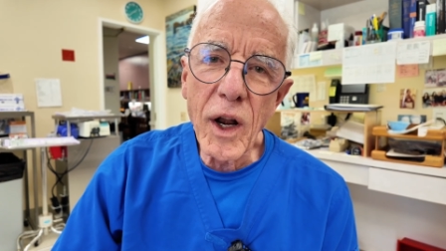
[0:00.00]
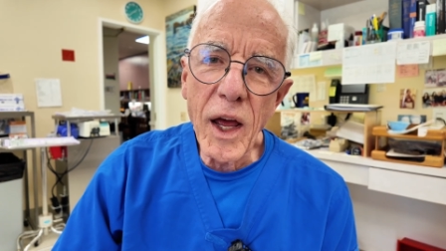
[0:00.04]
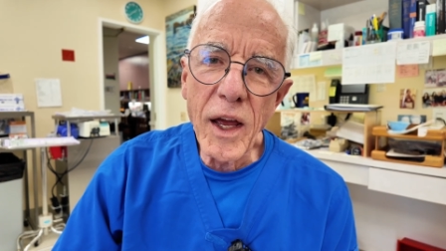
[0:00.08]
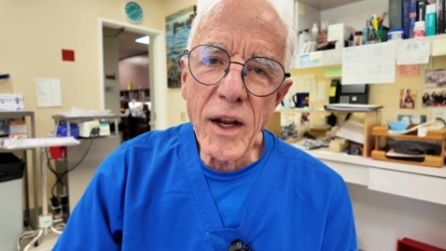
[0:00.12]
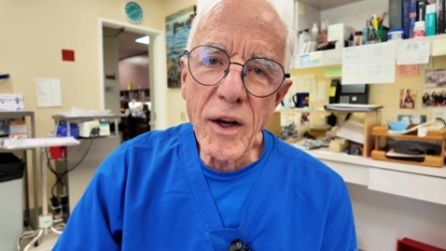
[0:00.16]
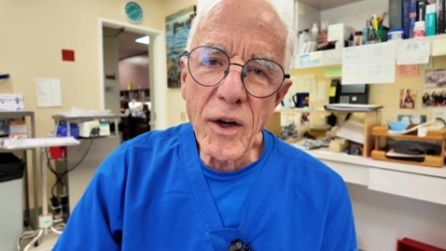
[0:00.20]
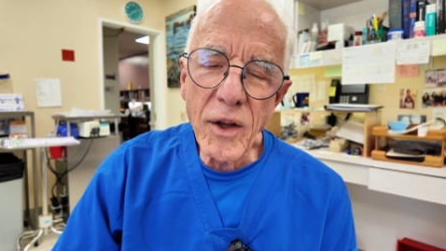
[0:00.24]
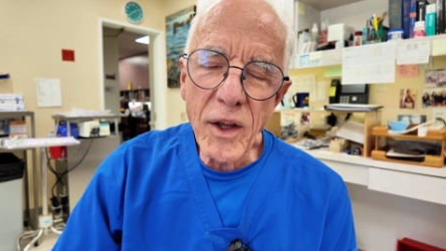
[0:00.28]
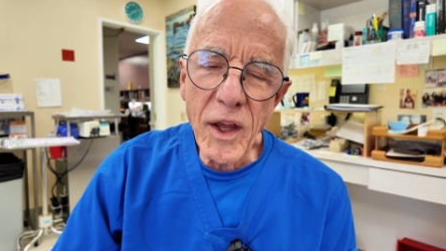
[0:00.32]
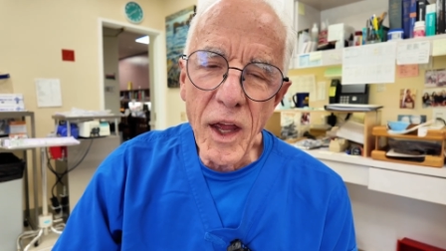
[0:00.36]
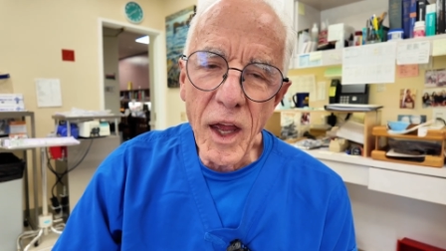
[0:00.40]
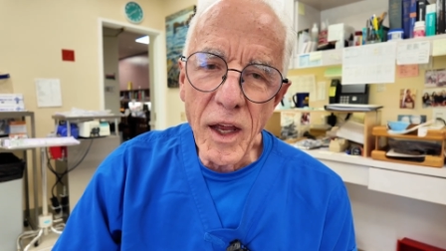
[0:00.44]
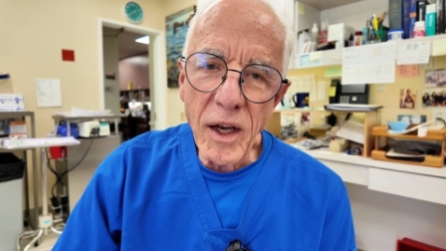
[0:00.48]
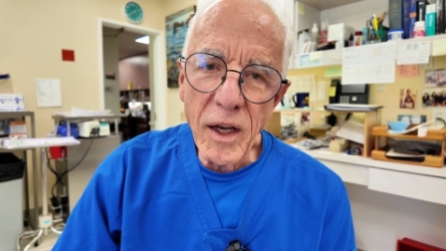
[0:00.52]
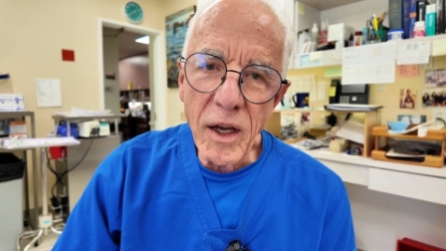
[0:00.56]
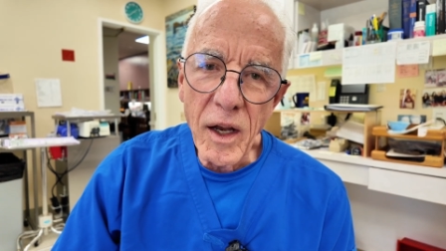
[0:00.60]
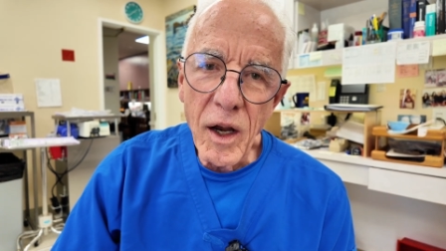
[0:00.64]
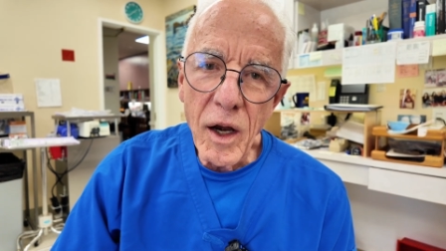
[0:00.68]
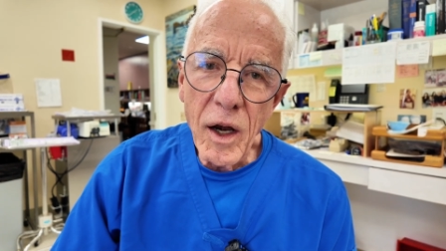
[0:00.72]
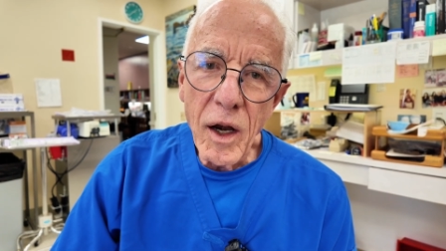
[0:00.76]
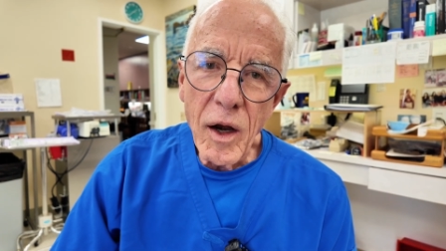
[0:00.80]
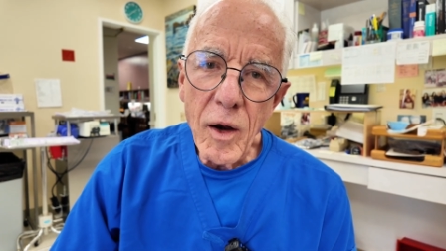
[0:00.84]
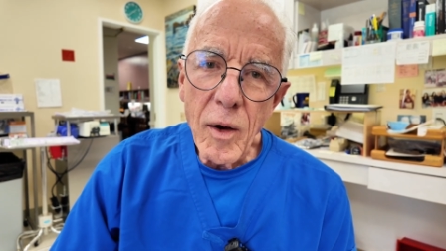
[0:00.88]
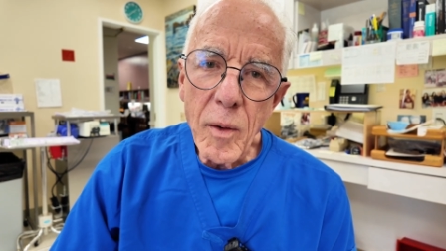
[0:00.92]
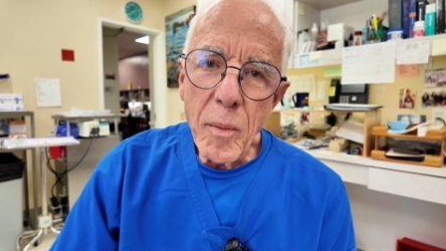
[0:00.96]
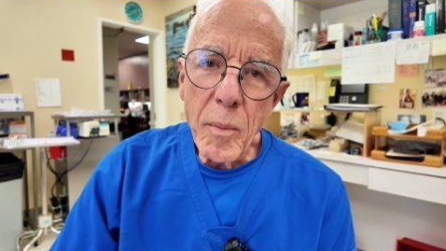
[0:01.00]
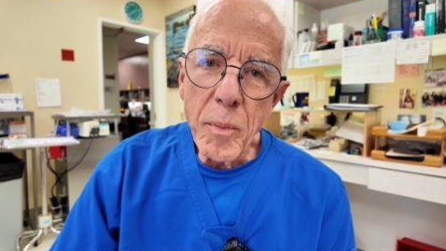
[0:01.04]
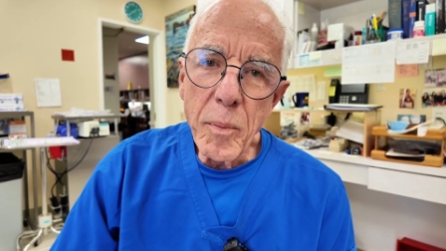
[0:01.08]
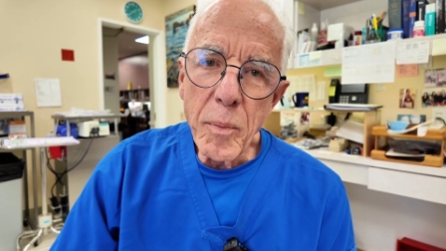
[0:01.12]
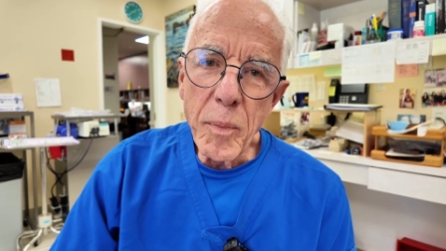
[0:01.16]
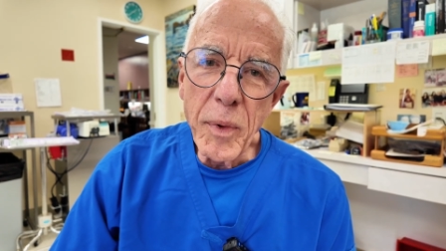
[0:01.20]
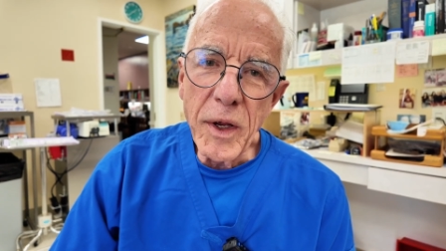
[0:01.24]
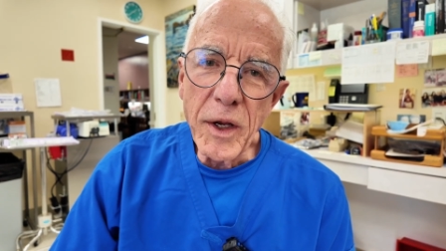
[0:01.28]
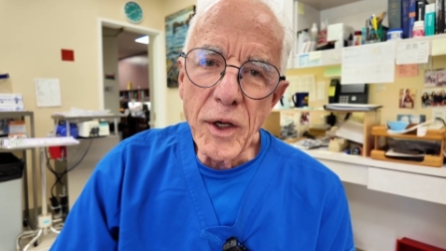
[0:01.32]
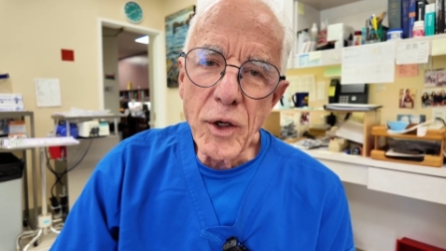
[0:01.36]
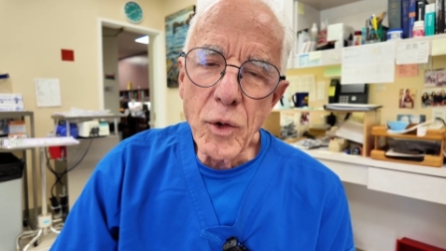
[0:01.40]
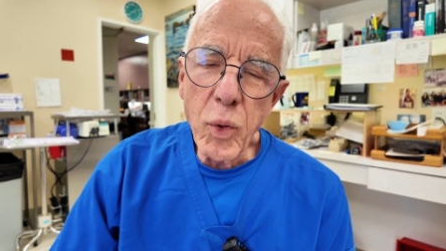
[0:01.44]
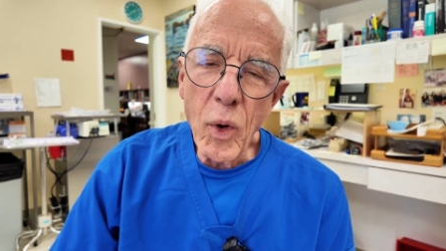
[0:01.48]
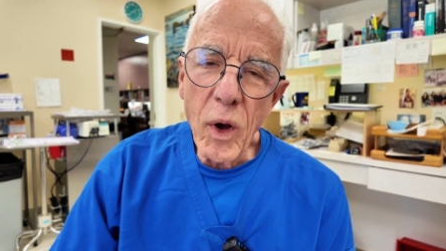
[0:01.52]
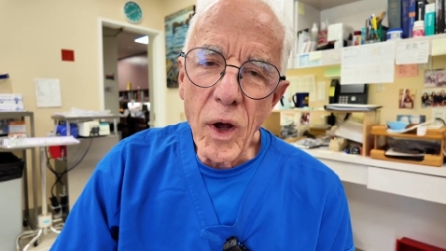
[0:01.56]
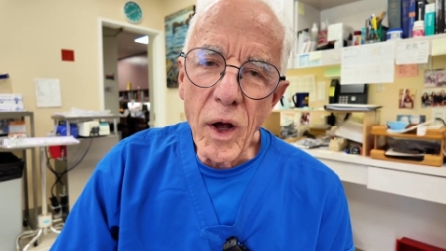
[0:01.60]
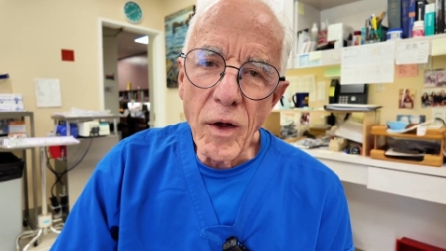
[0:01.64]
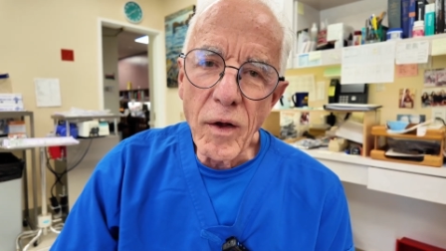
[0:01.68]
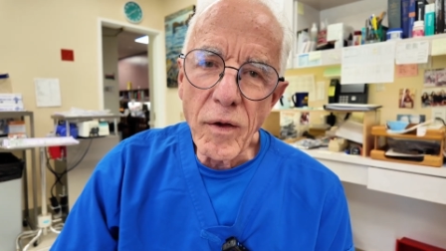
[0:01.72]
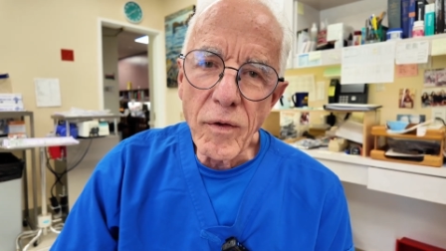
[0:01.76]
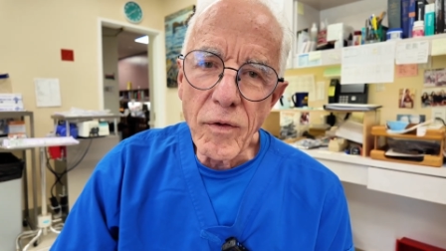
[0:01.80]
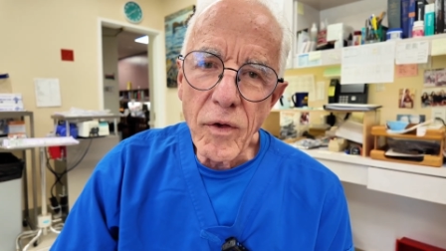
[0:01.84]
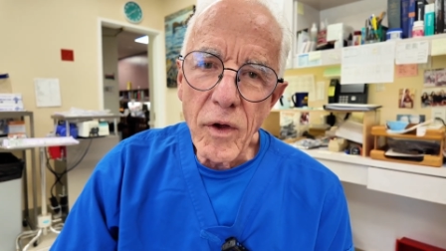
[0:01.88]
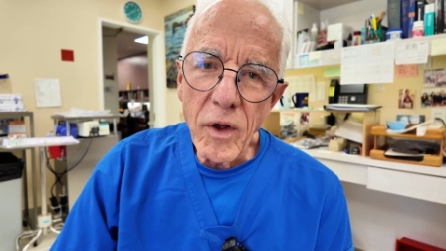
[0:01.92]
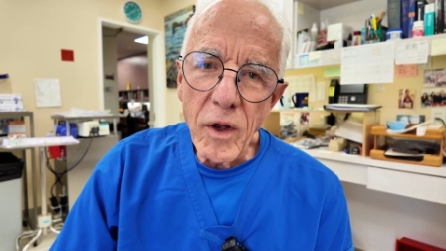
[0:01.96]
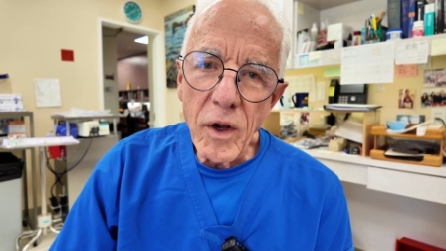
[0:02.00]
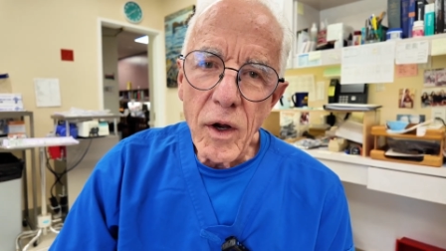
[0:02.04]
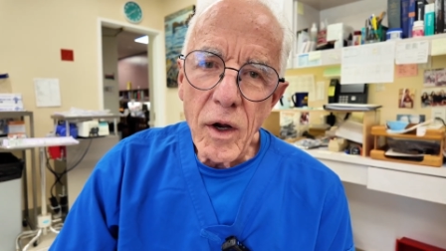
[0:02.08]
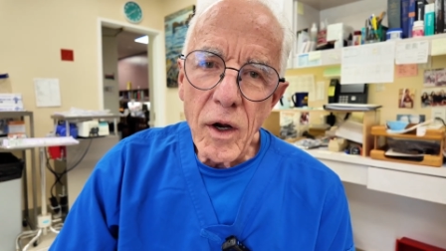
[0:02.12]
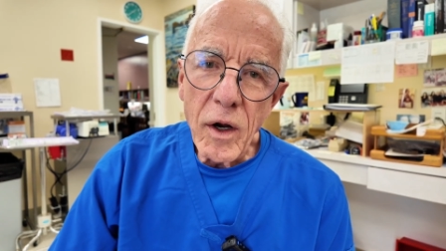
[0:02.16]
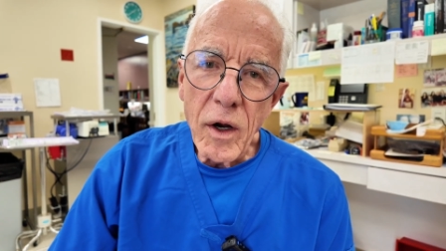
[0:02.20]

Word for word: lidocaine, B12,